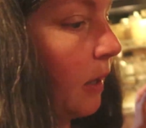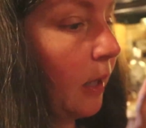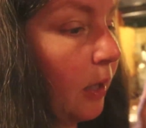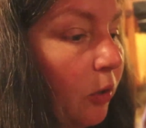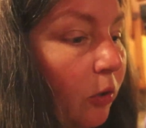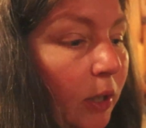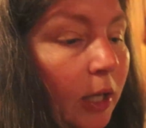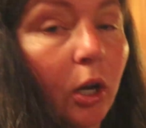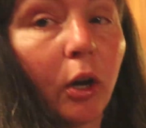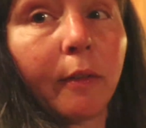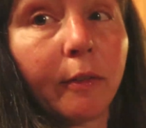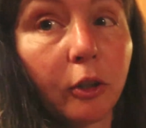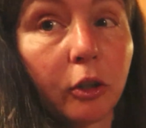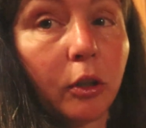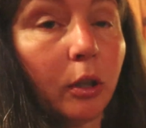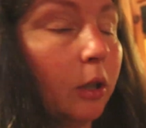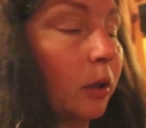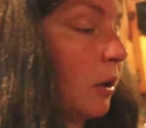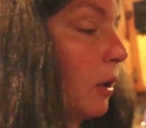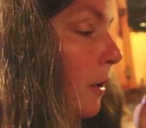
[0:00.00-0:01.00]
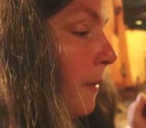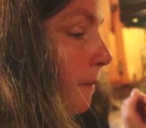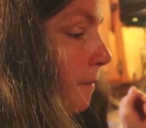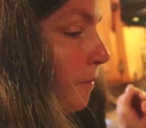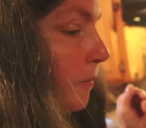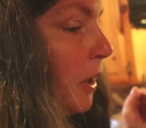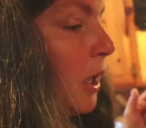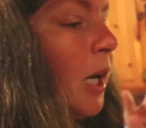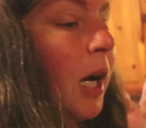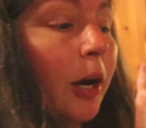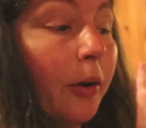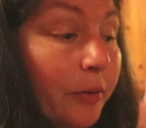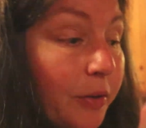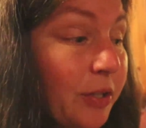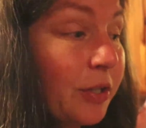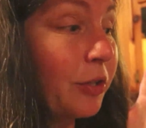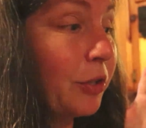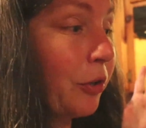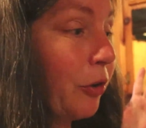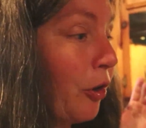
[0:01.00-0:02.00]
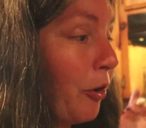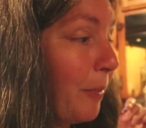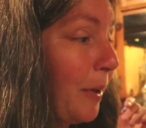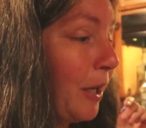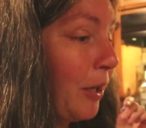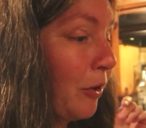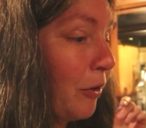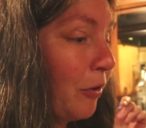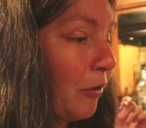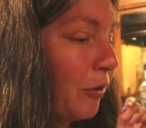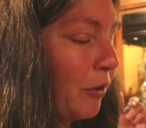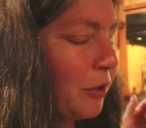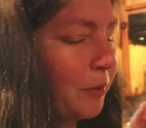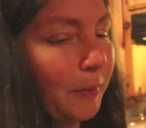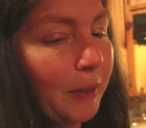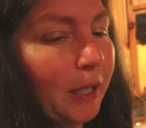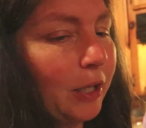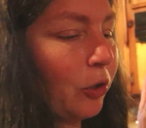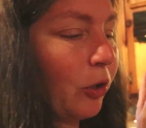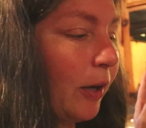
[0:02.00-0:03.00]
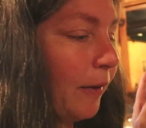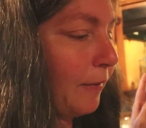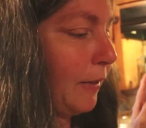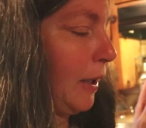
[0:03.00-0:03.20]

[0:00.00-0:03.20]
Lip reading: they don't get overcooked. I was gonna do homemade noodles, but I don't have